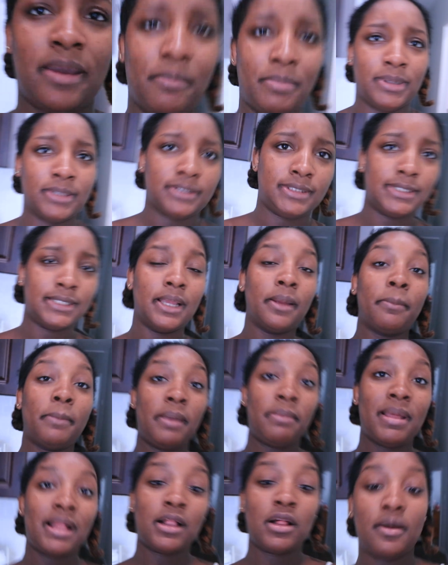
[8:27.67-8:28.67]
yet, but
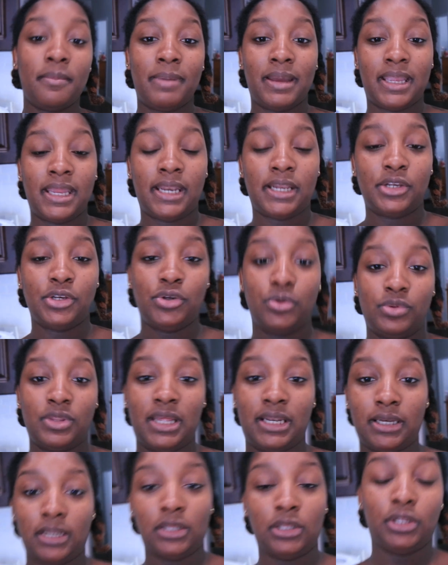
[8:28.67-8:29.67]
maybe I'll come back in and do
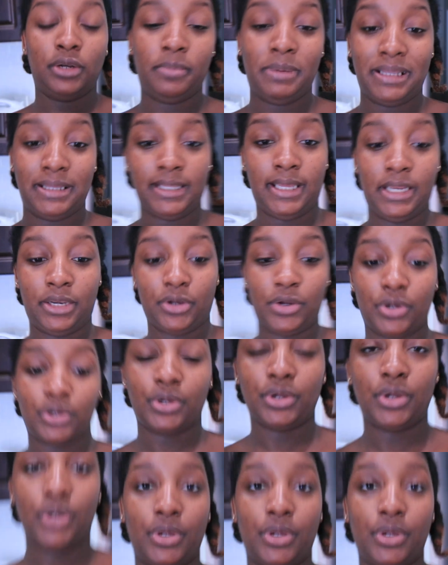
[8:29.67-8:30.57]
that a little bit later.